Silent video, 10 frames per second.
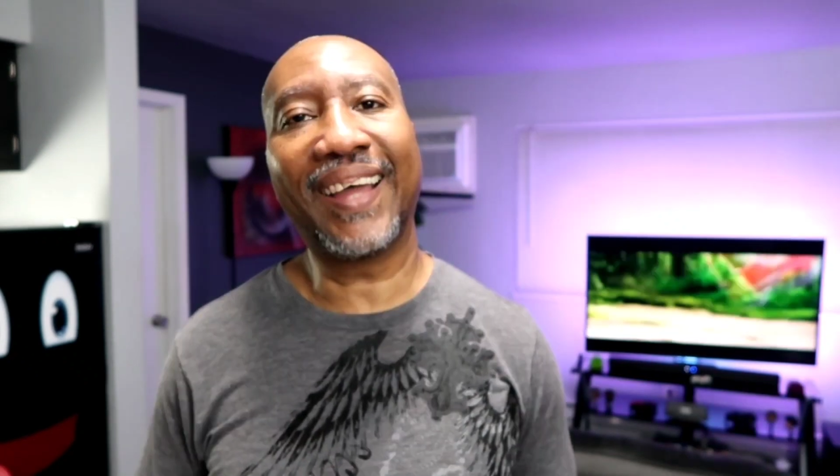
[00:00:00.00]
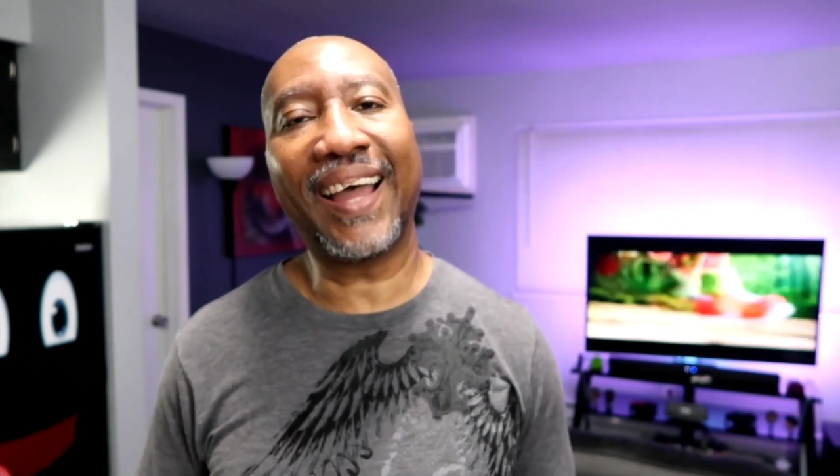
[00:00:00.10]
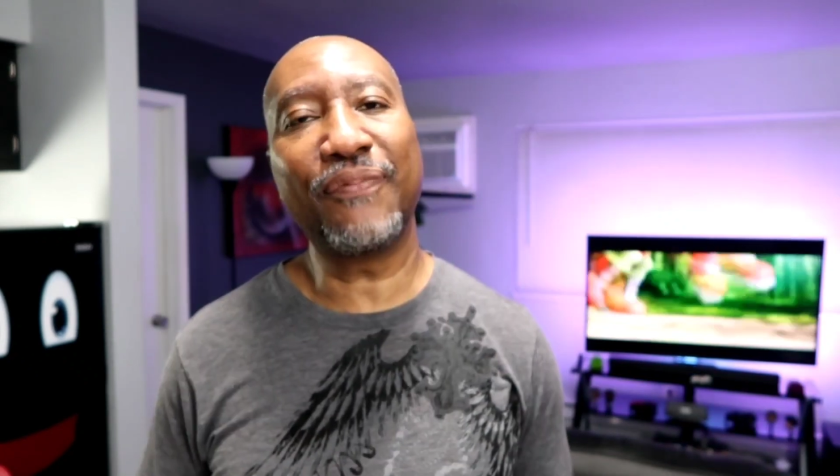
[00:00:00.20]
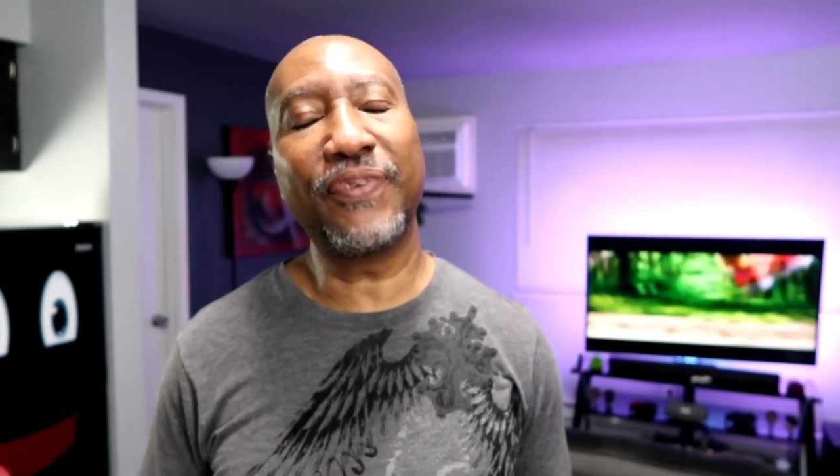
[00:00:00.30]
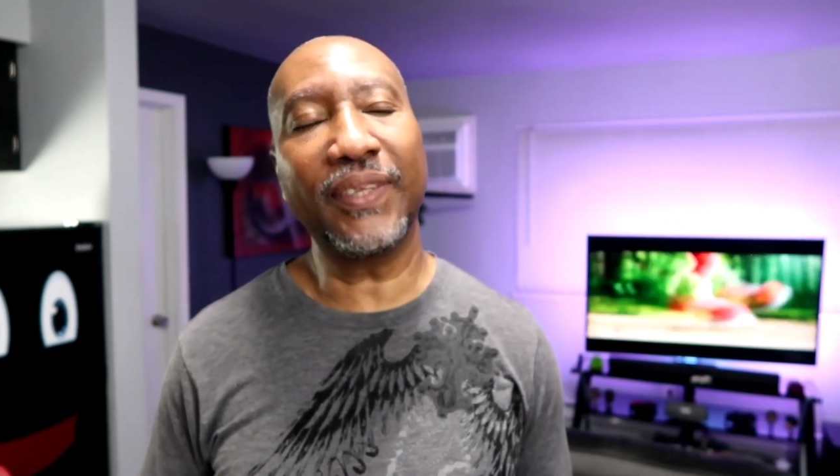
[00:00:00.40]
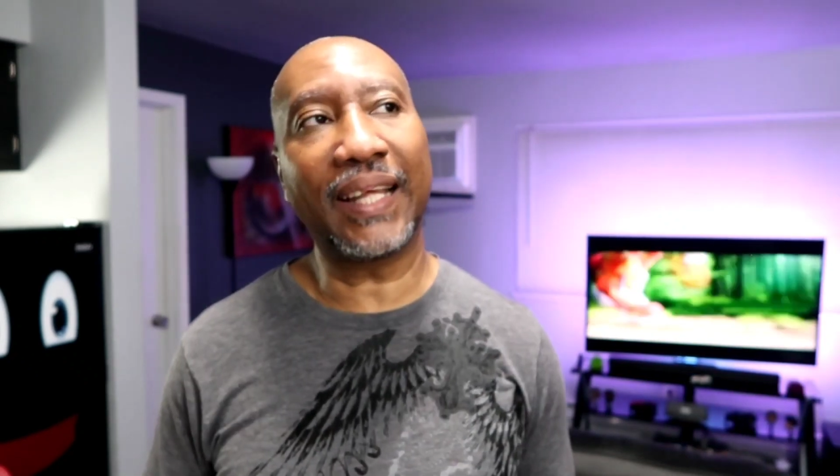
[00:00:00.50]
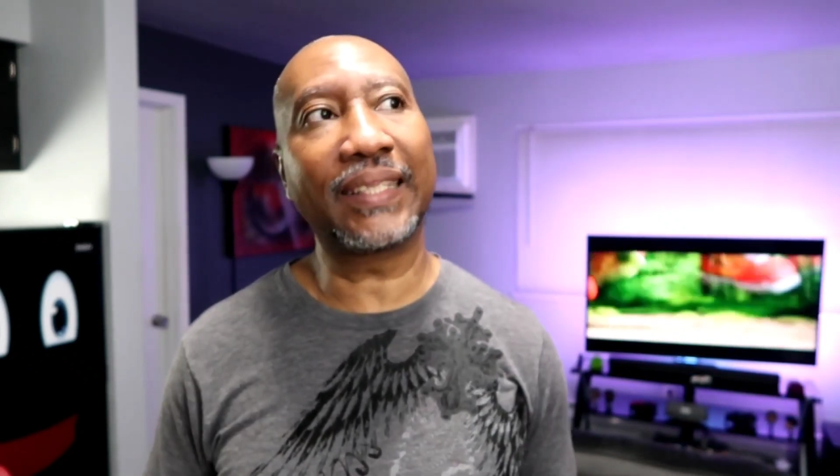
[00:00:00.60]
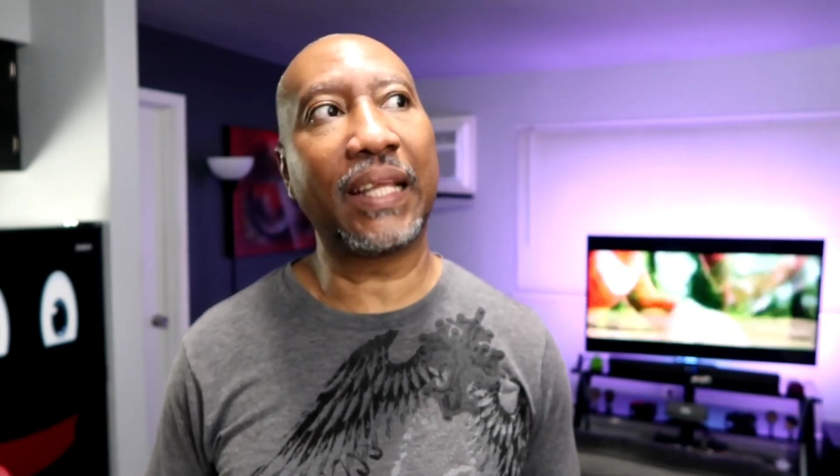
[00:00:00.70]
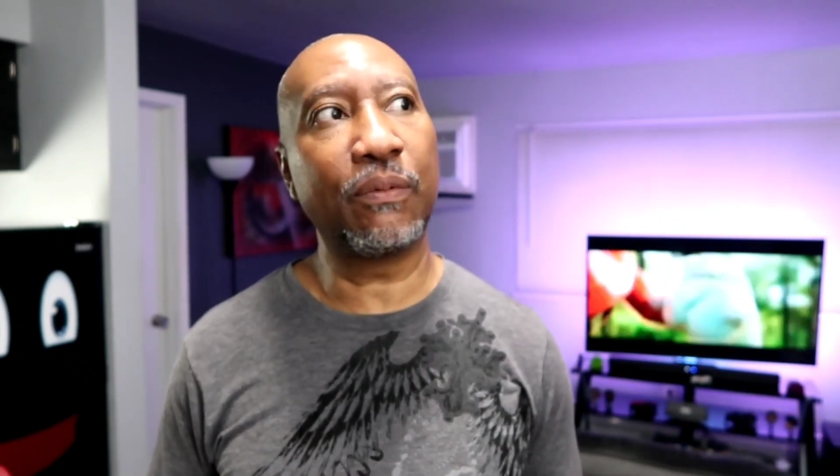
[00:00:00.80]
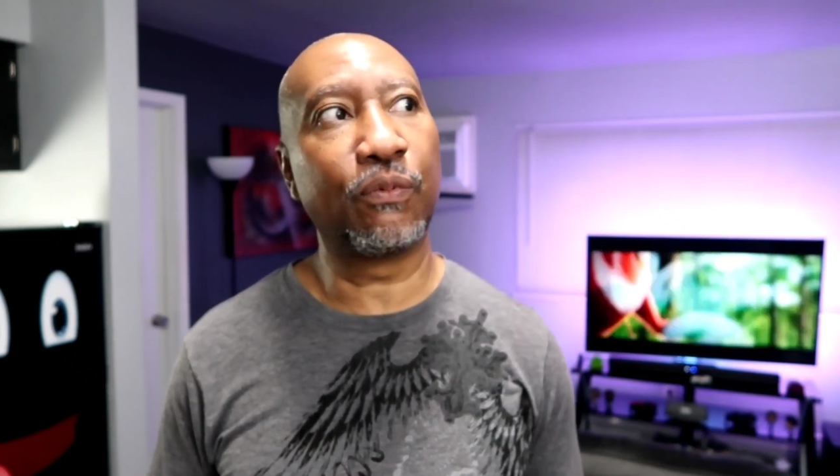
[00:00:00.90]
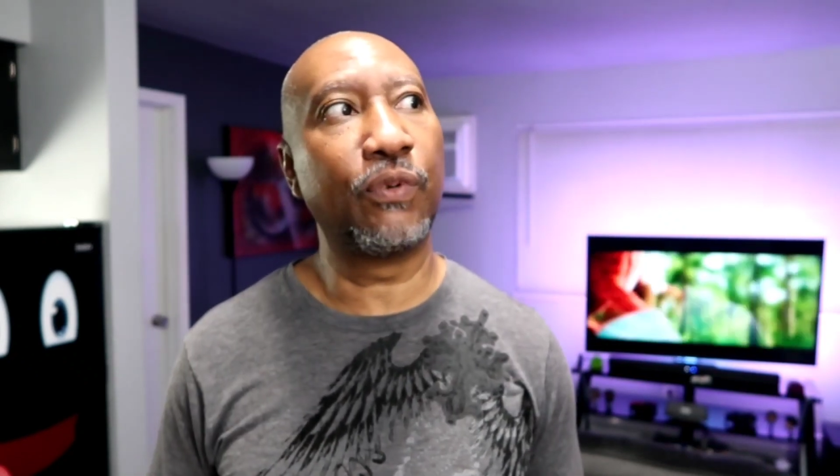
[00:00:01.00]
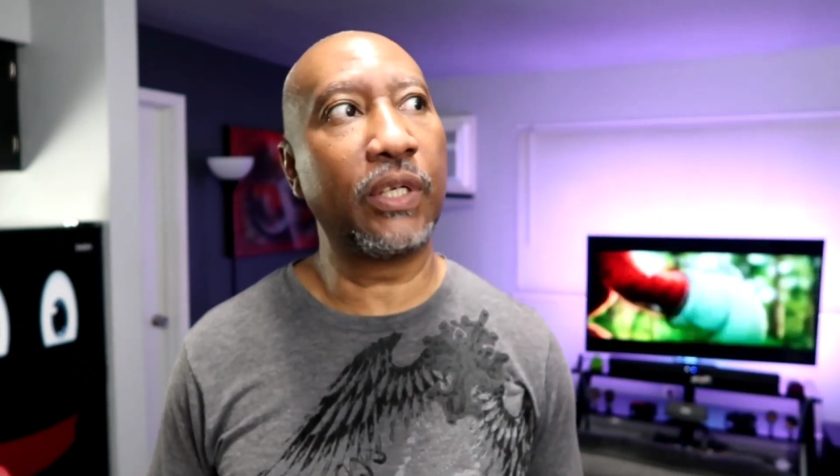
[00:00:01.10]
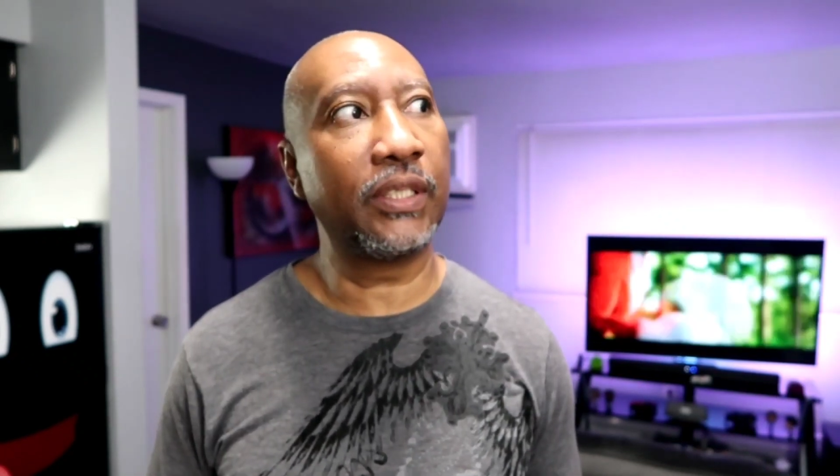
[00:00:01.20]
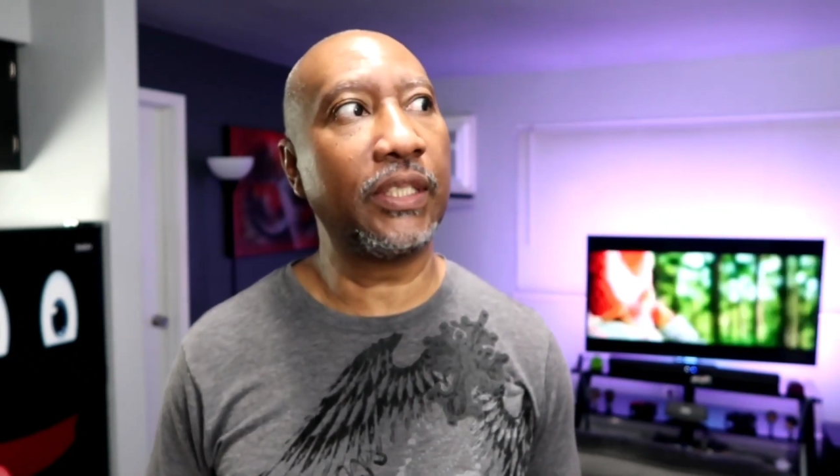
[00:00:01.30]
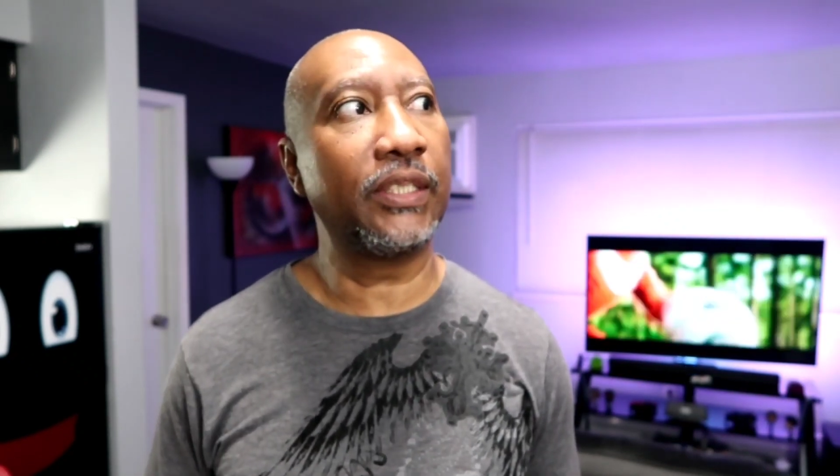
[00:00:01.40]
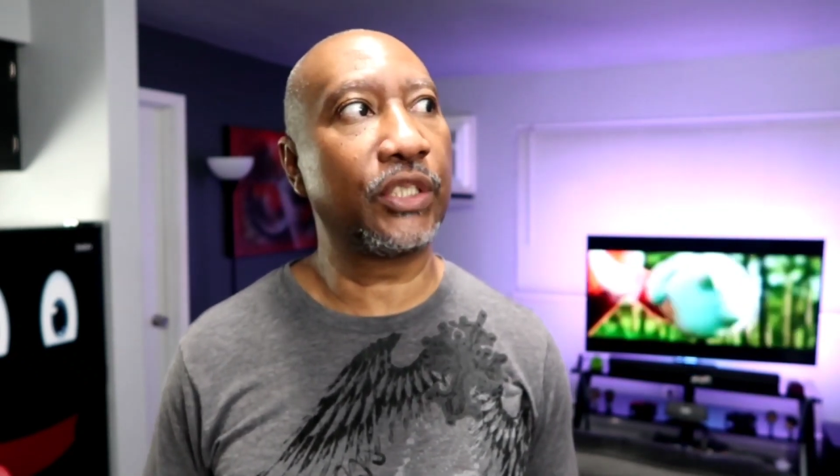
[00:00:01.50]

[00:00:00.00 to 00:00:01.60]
I feel like they really